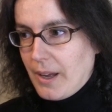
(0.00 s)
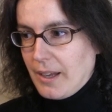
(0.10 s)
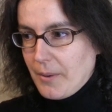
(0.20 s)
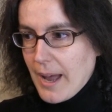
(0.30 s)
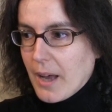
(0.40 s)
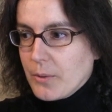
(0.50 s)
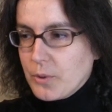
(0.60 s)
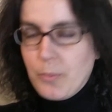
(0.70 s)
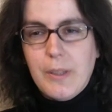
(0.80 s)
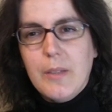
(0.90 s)

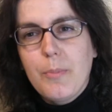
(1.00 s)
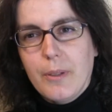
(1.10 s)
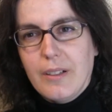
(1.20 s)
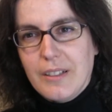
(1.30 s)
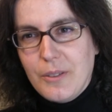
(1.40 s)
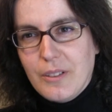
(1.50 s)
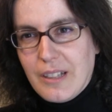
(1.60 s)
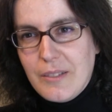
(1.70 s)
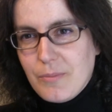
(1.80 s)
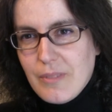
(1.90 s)
around people
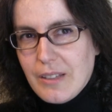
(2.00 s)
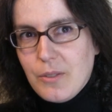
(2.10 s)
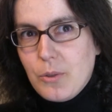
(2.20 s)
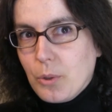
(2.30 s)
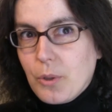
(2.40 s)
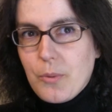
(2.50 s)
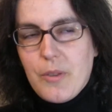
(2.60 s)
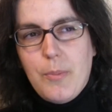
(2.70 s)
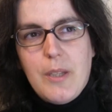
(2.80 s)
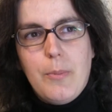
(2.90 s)
and you talk
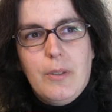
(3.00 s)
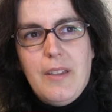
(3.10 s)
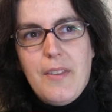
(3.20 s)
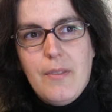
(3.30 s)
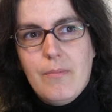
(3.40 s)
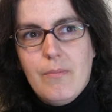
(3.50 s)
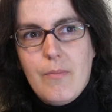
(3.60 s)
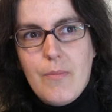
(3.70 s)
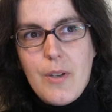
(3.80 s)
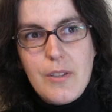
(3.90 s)
with people and
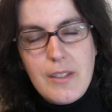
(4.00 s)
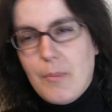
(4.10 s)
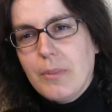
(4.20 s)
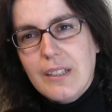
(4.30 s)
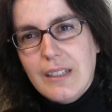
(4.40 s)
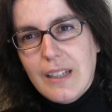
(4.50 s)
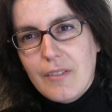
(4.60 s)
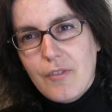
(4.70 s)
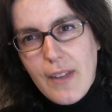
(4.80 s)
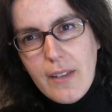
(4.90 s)
there's somebody in
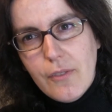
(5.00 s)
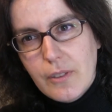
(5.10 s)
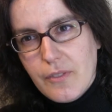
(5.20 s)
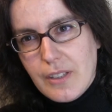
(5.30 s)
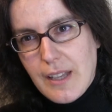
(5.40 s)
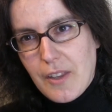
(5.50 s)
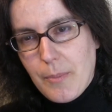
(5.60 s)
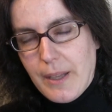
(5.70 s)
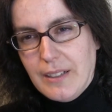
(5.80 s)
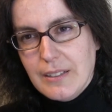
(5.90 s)
favor of the death
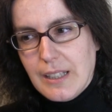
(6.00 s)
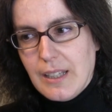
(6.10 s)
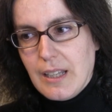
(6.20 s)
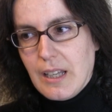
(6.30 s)
penalty,